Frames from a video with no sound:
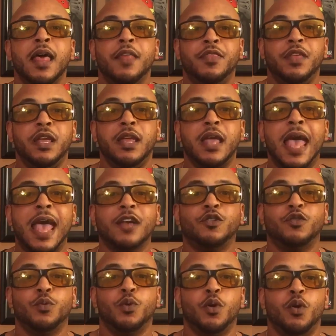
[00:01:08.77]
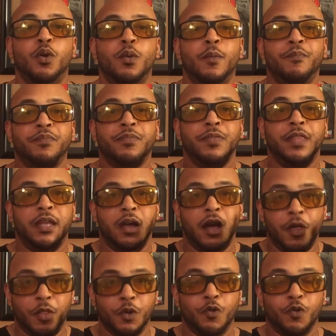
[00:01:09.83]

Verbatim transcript: the actual the other